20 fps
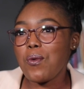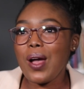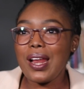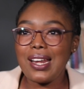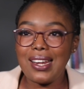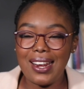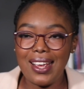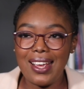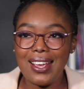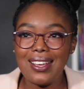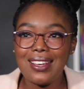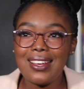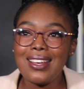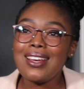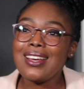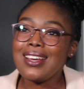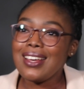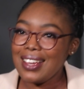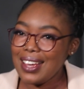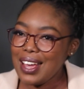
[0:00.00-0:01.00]
one day
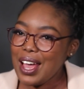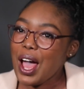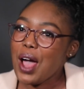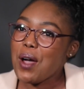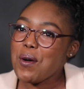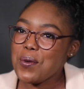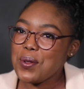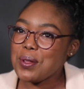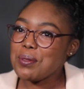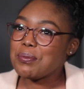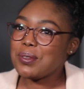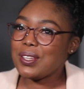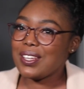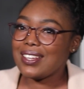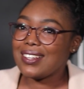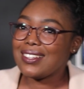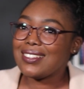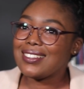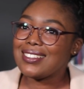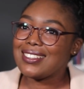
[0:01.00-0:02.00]
I will be
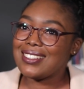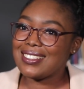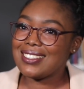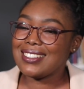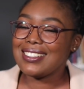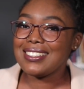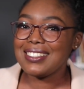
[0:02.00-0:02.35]
healed.